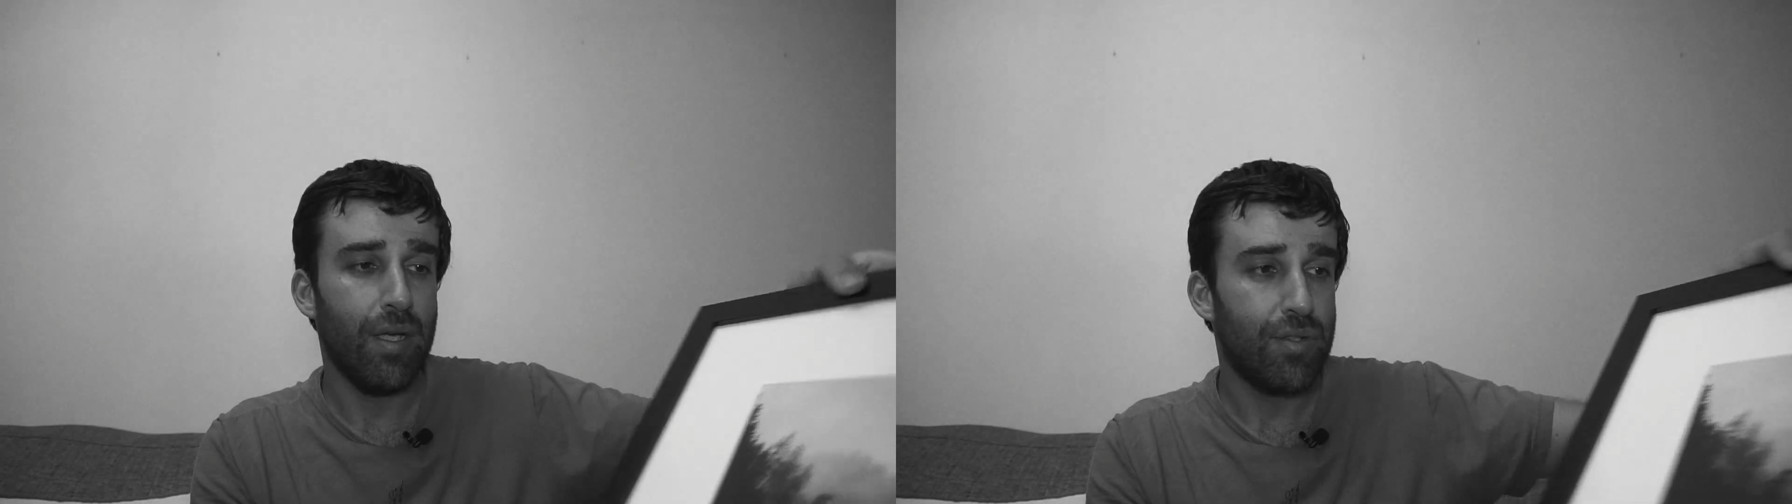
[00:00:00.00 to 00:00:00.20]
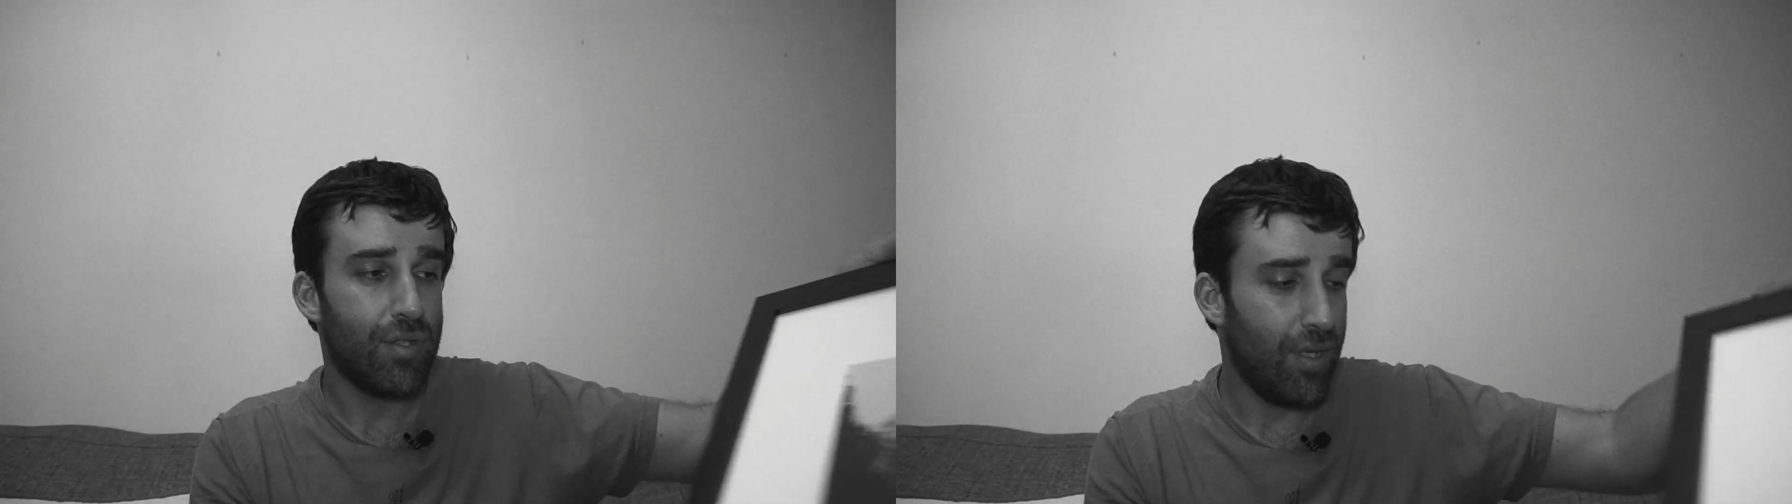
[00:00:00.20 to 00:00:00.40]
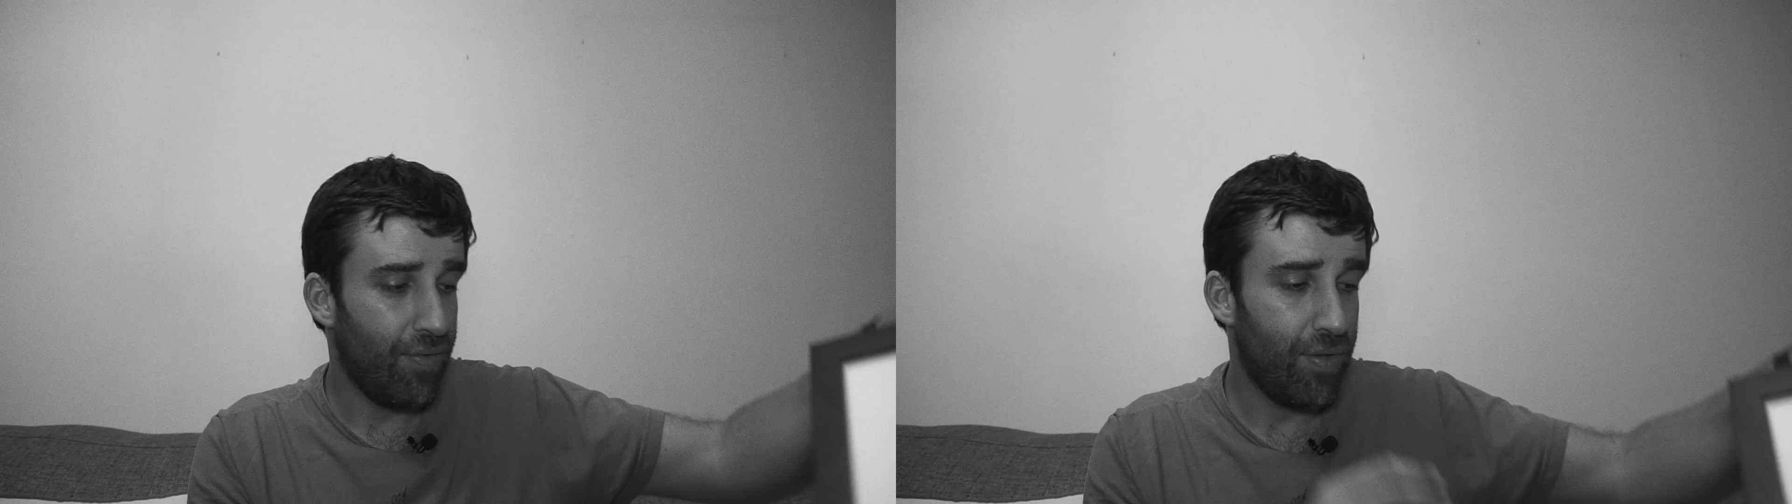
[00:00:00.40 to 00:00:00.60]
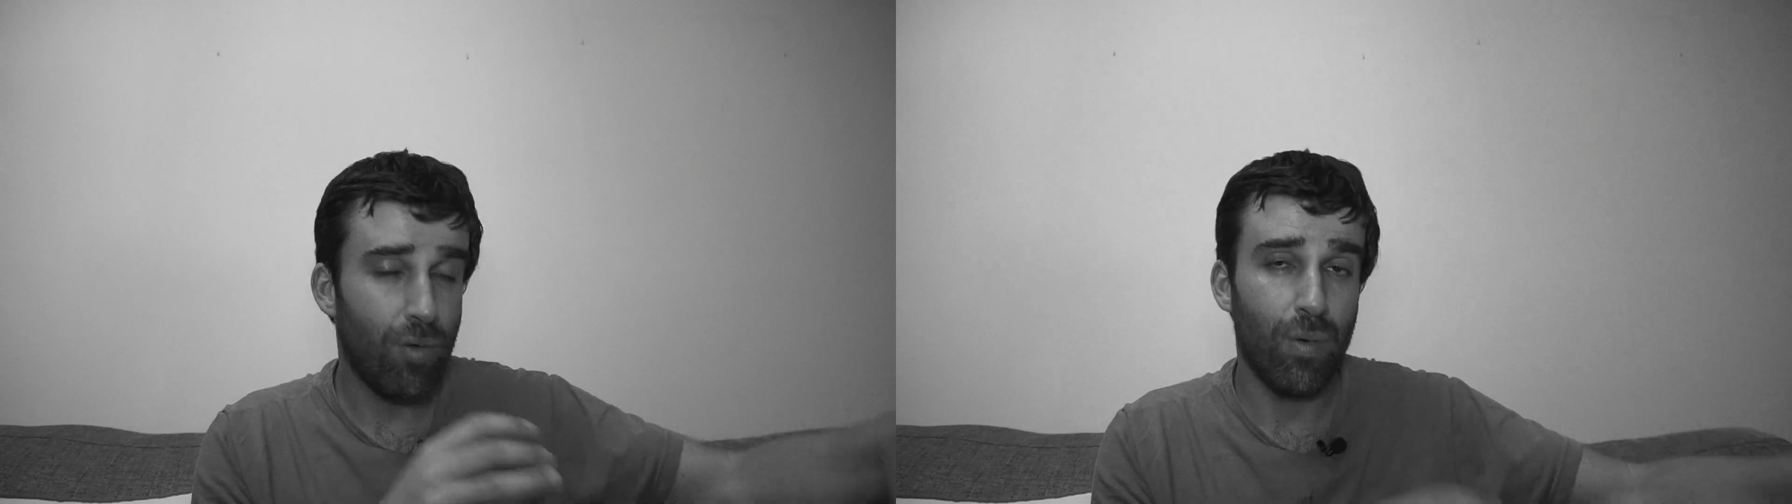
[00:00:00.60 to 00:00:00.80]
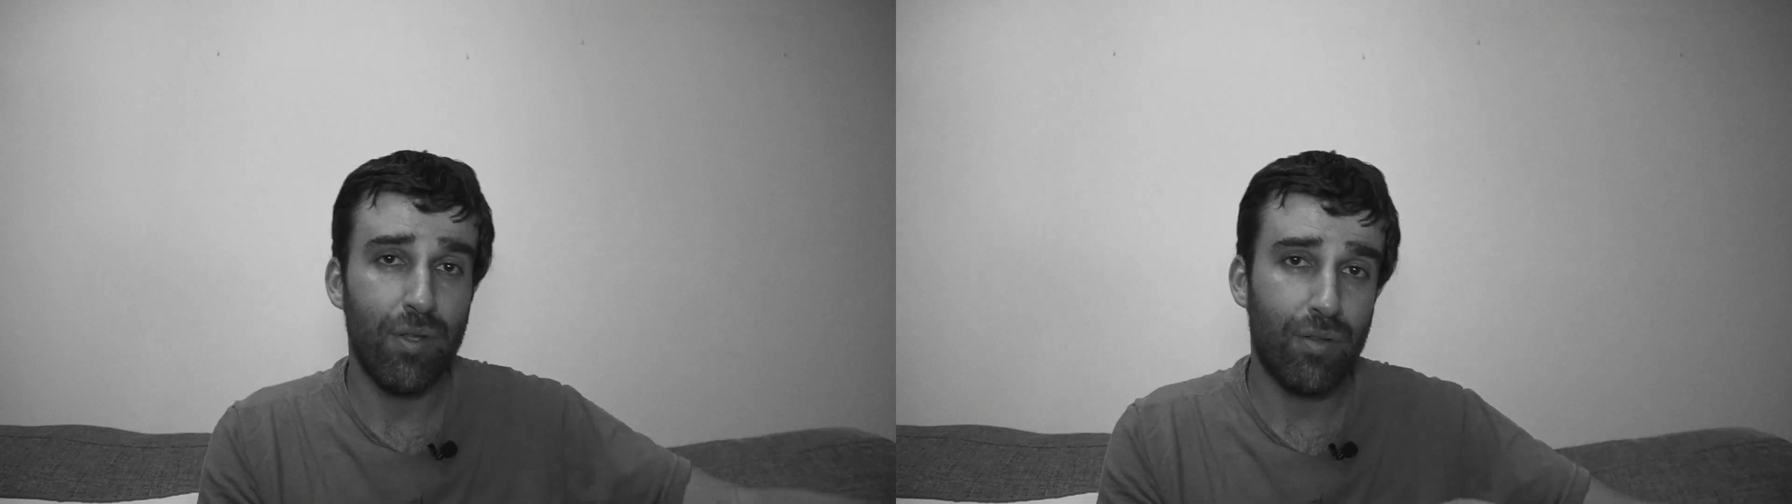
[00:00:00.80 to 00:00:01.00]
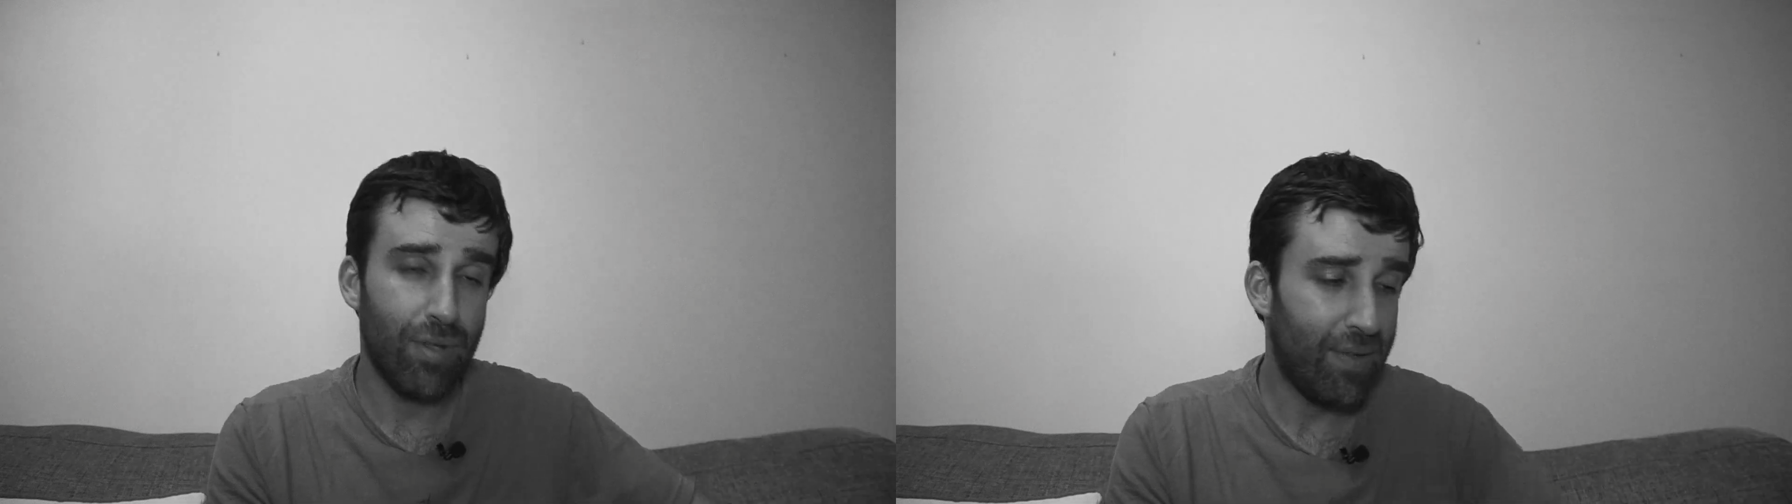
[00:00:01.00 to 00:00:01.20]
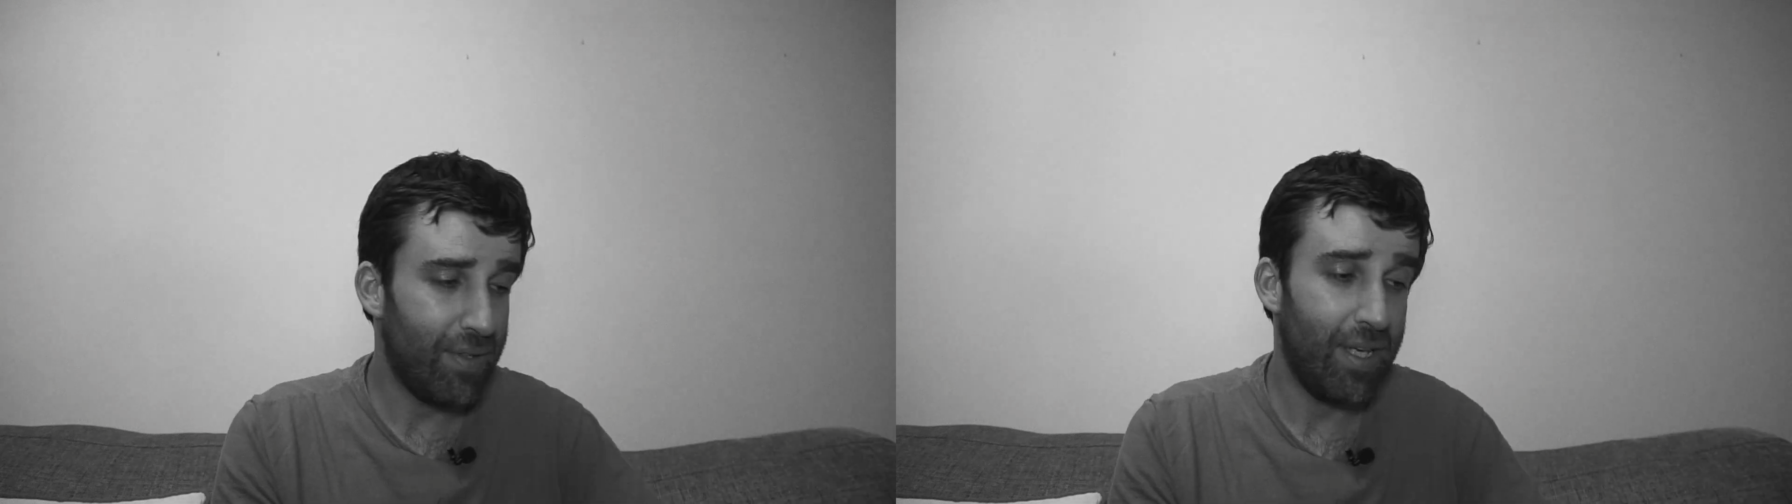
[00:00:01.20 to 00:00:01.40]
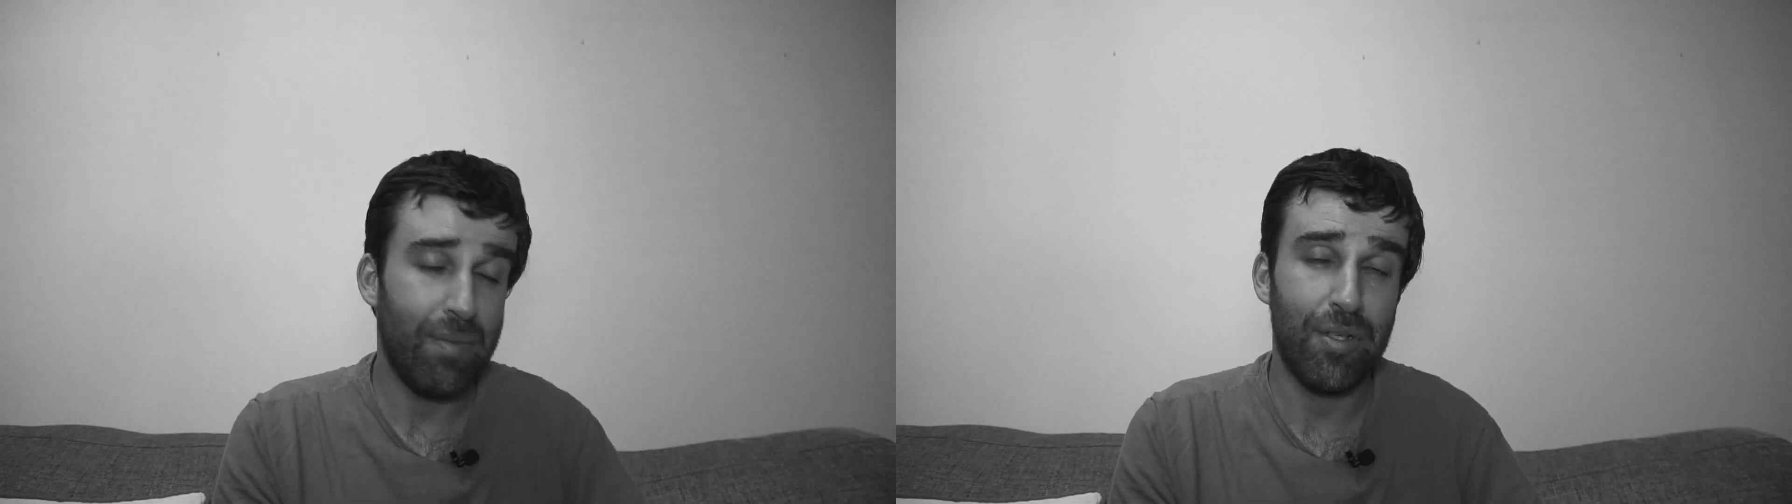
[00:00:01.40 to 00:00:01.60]
So if you want to
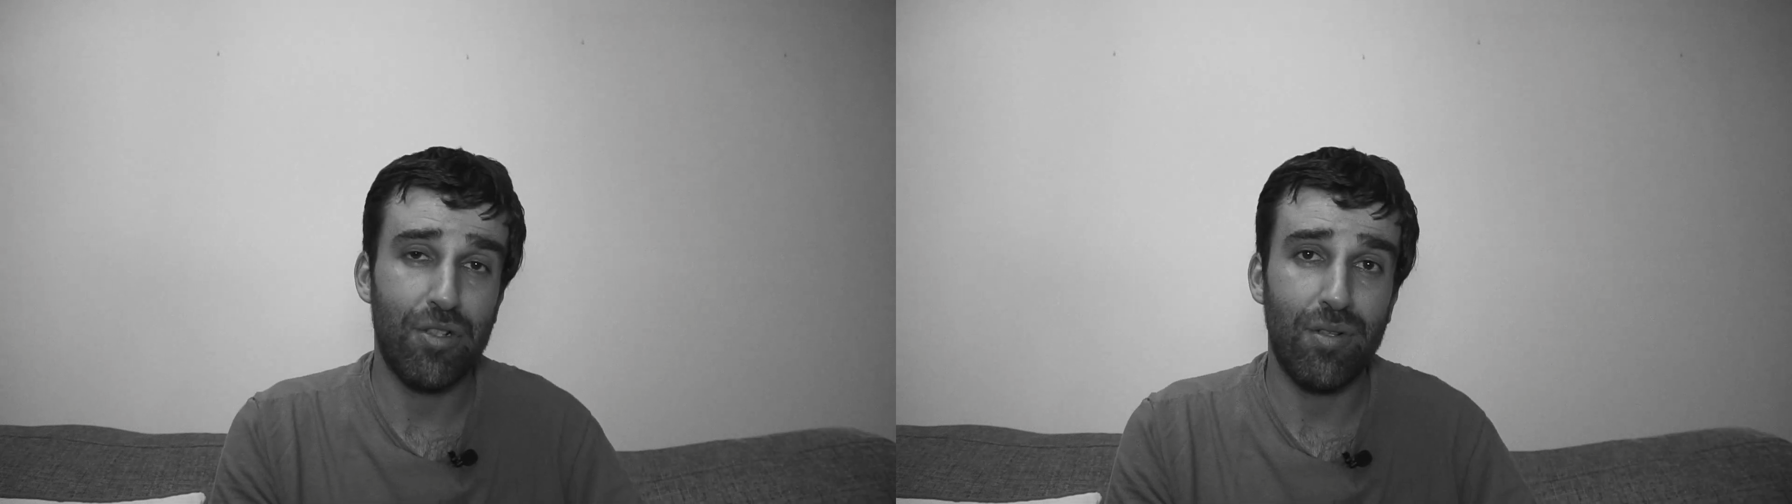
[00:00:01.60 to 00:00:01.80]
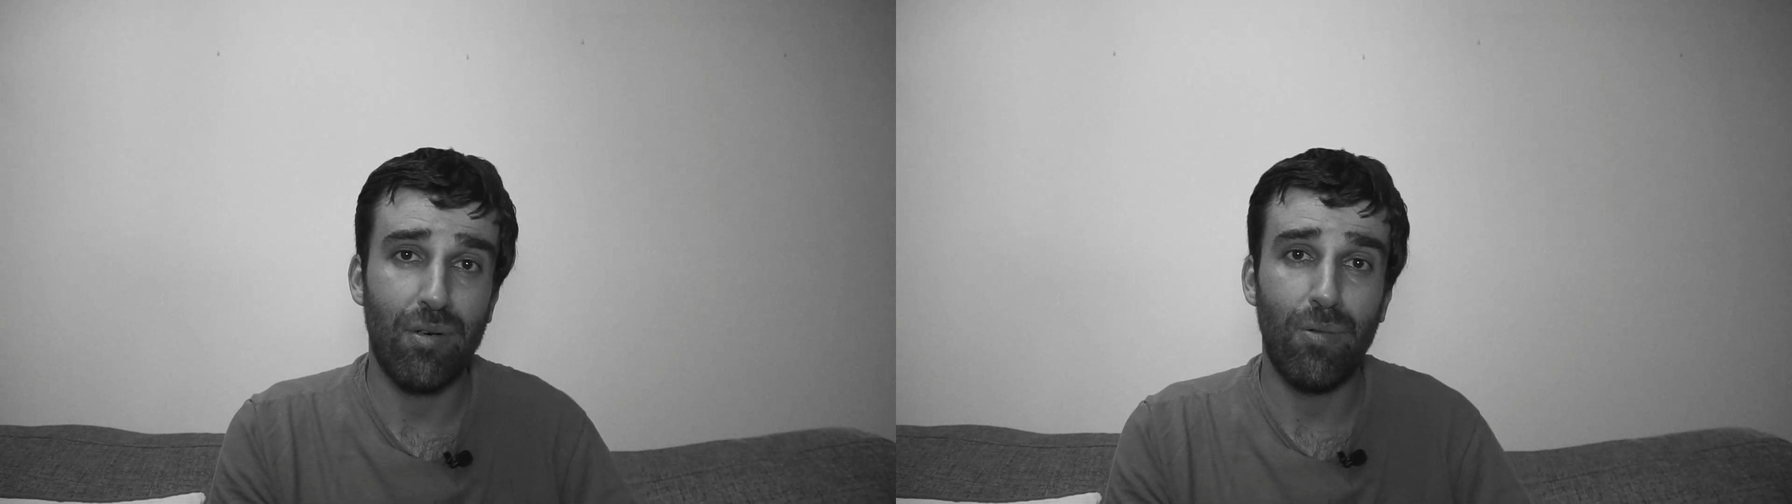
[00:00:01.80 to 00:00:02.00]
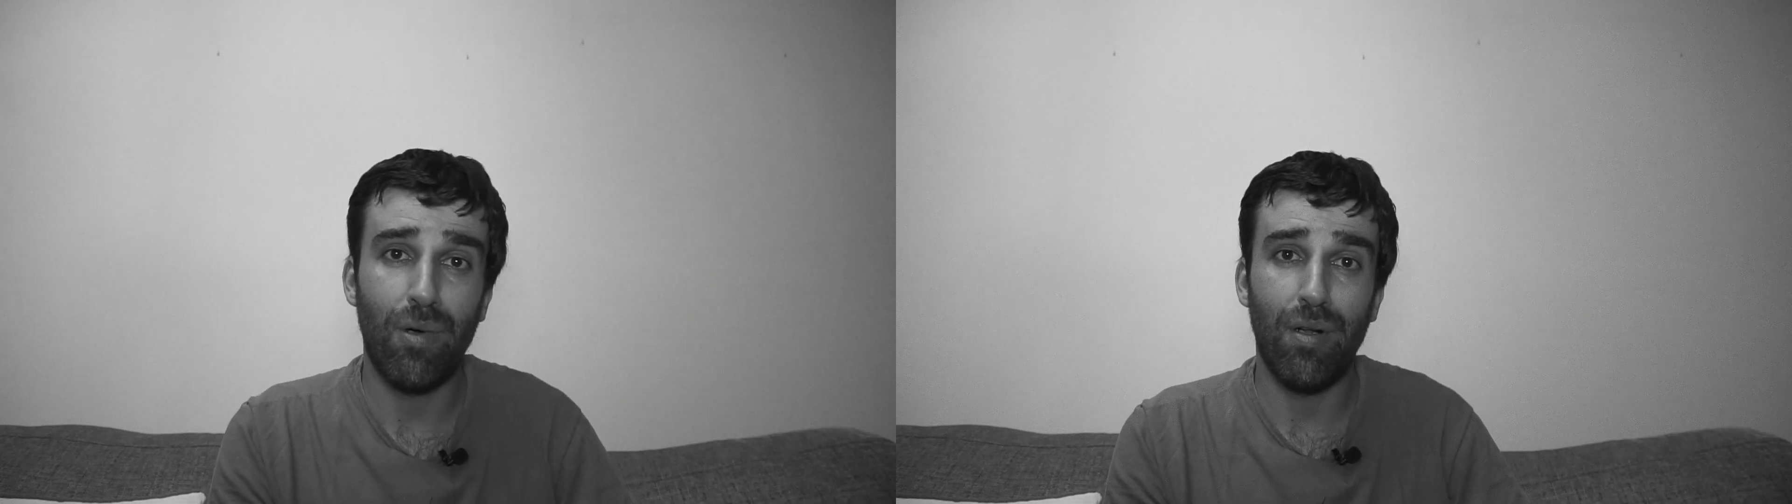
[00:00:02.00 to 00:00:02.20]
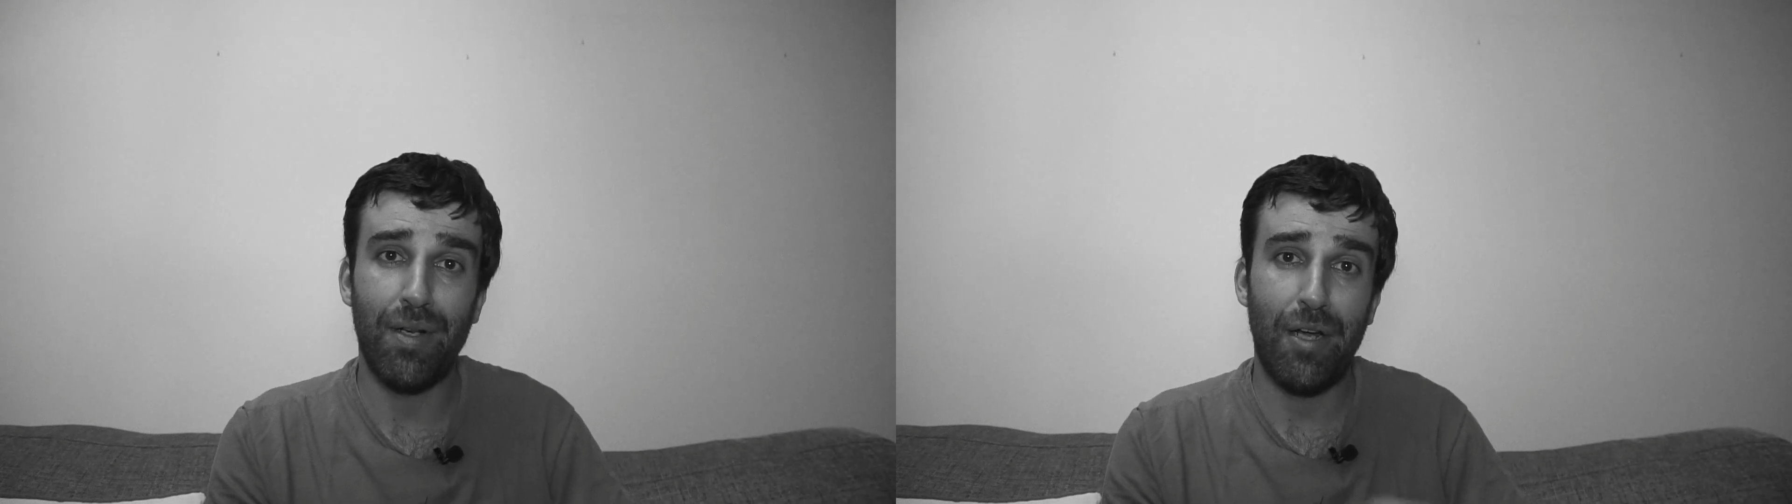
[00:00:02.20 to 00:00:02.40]
have that image on your wall,